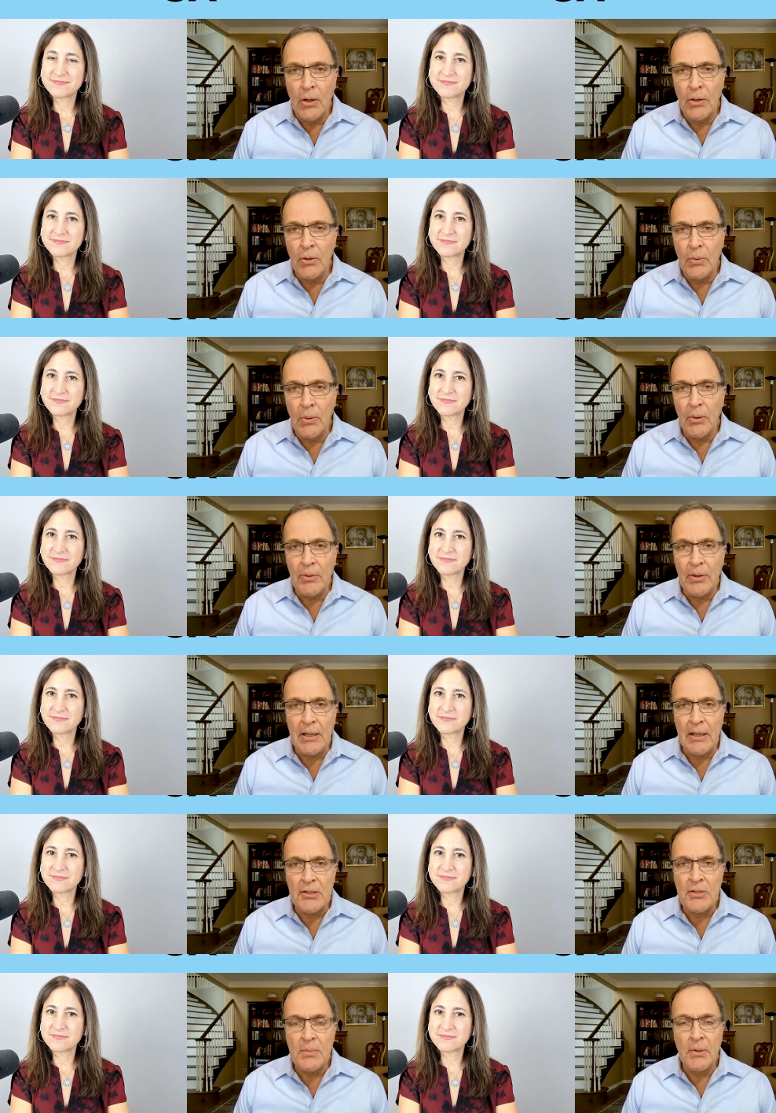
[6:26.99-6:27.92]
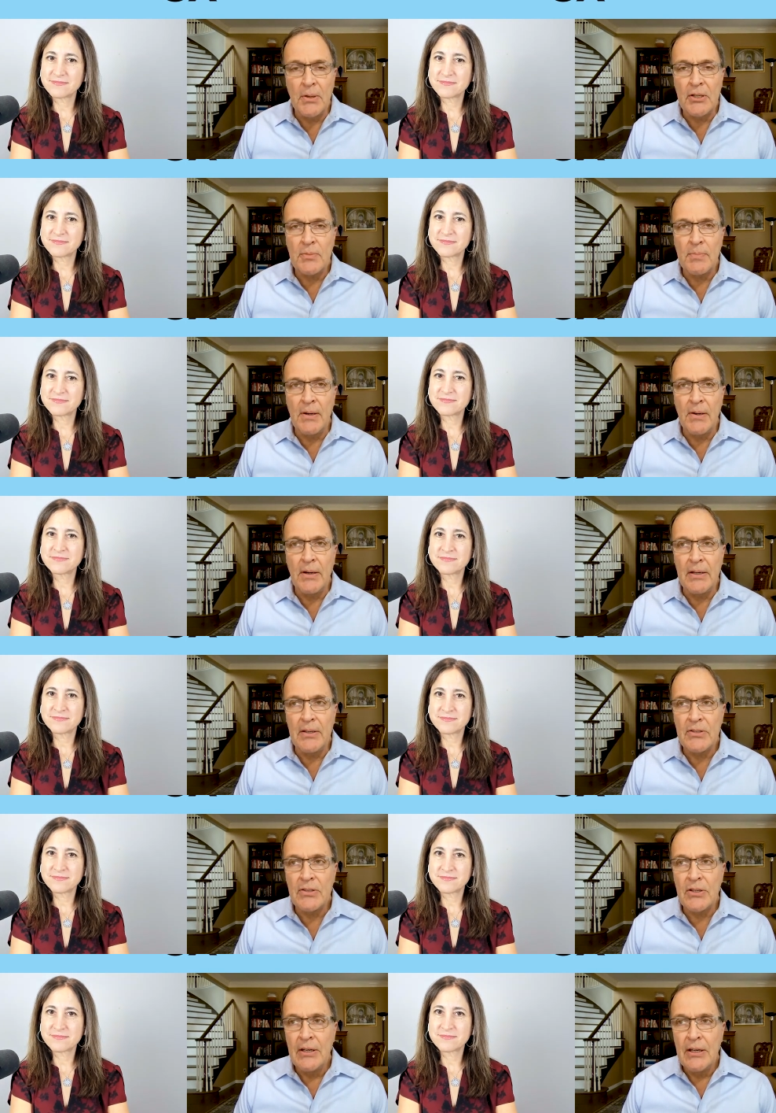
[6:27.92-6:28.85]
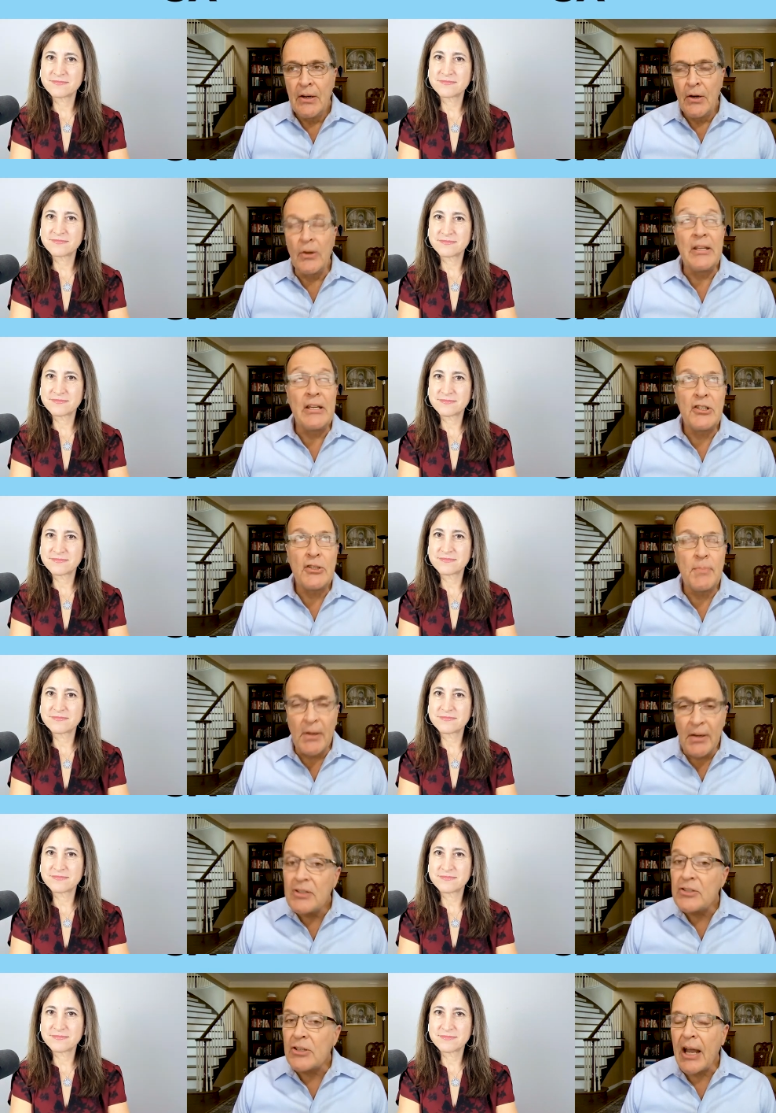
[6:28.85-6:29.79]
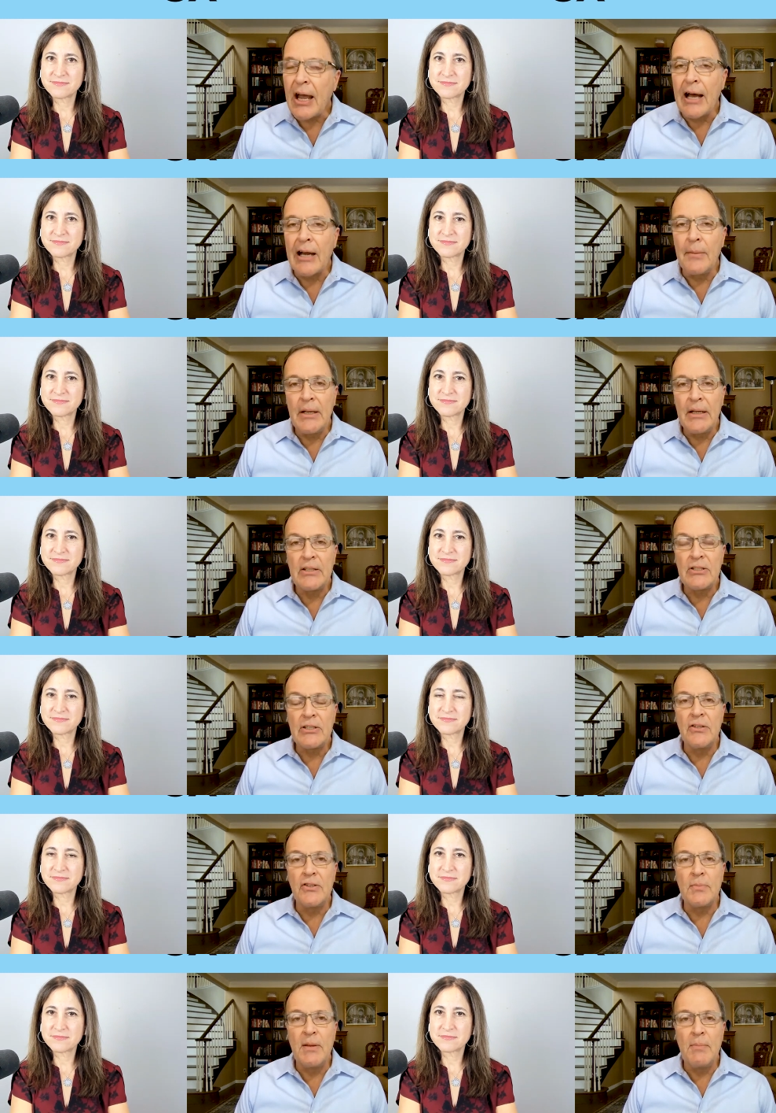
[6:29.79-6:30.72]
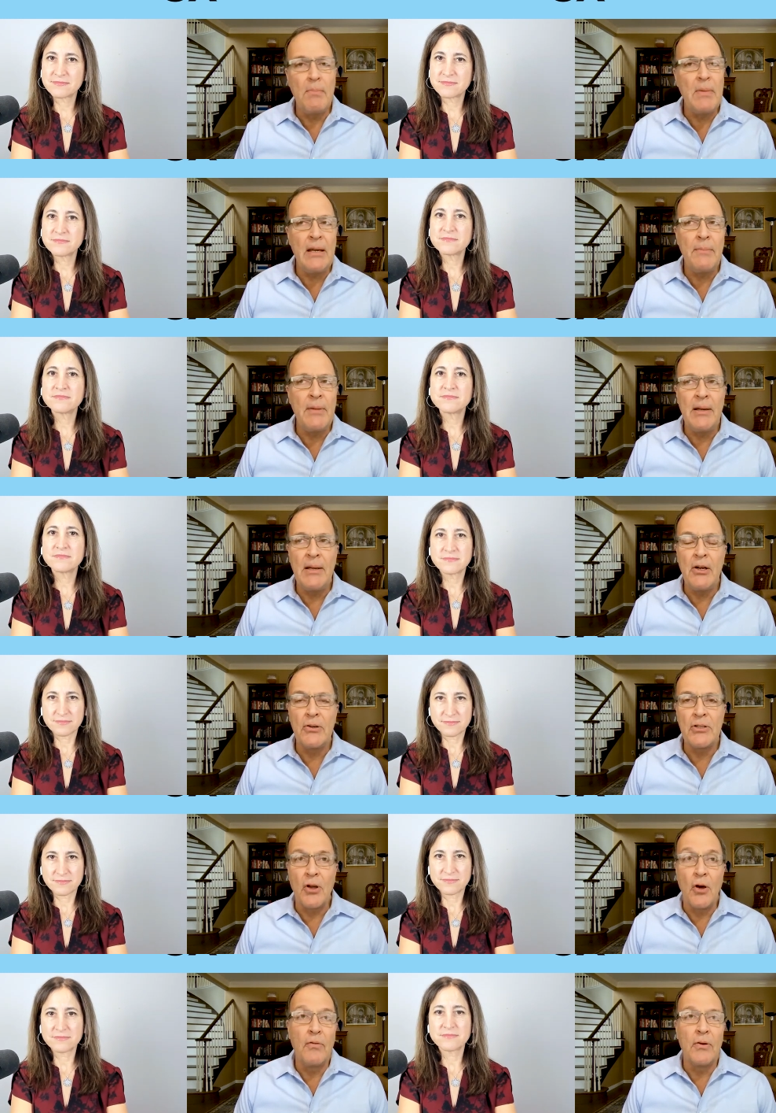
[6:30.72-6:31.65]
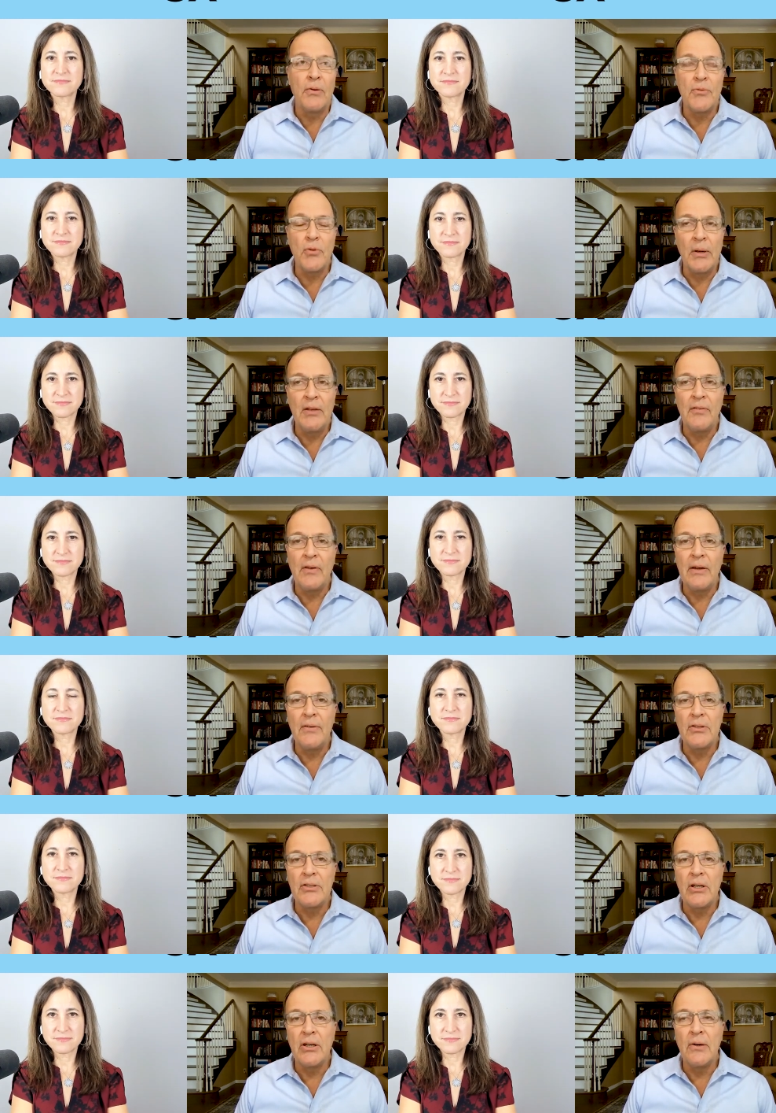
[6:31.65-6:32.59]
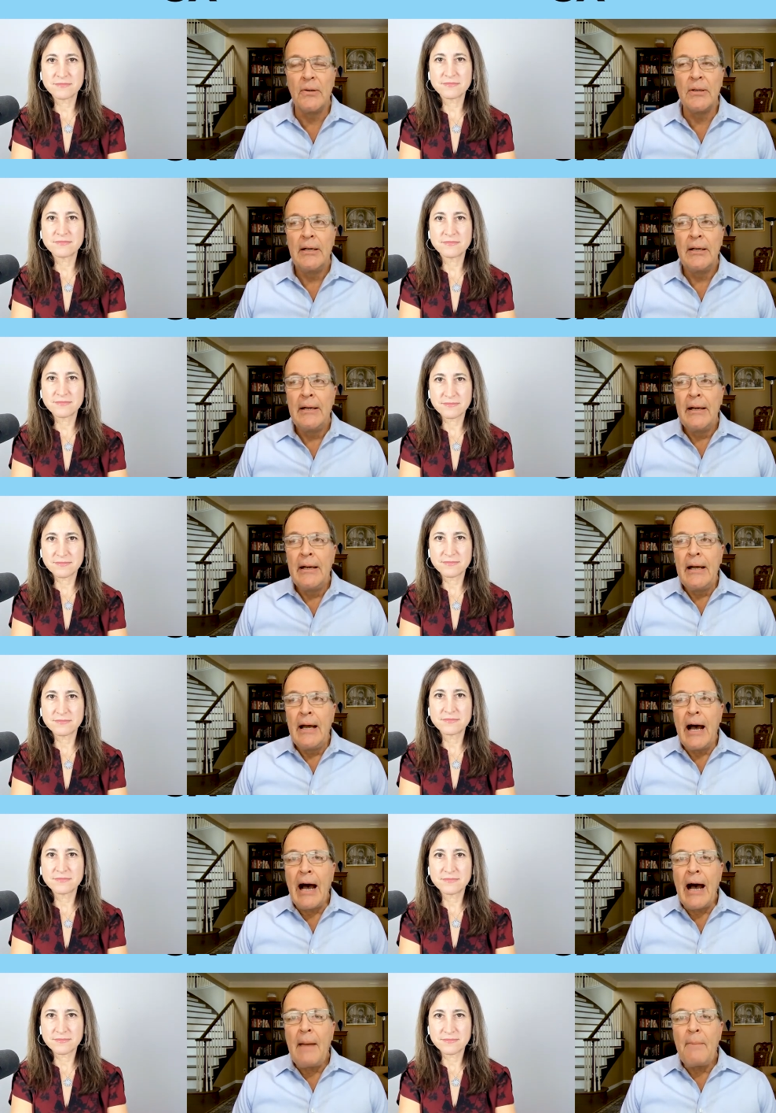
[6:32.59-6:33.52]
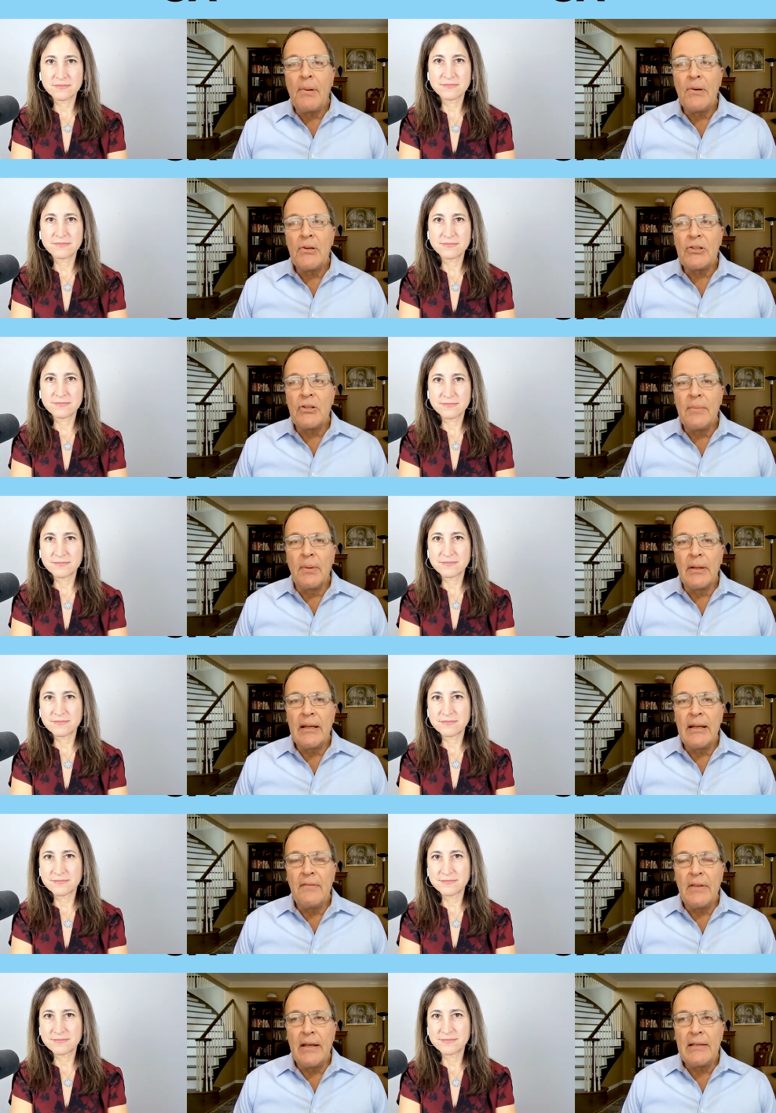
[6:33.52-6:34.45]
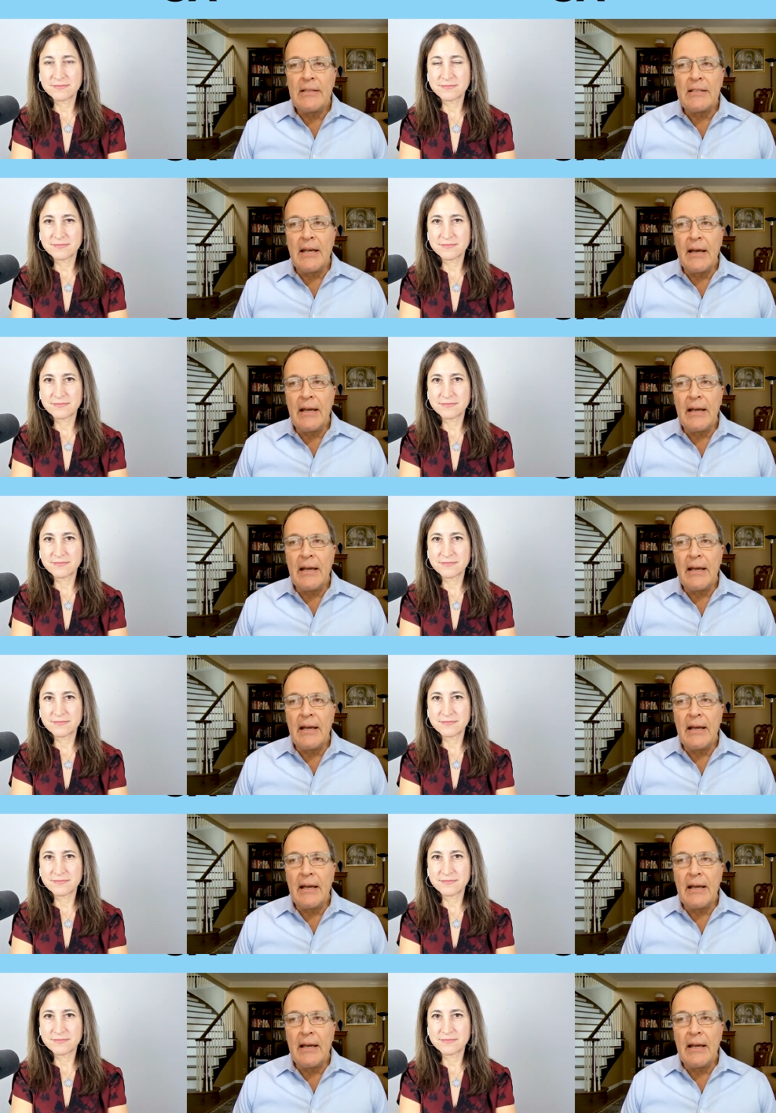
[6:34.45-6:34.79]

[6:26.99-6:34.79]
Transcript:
Speaker 1: who wrote The Customer Experience, or The Experience Economy, excuse me, many, many years ago, over twenty-five years ago. I personally believe that uh,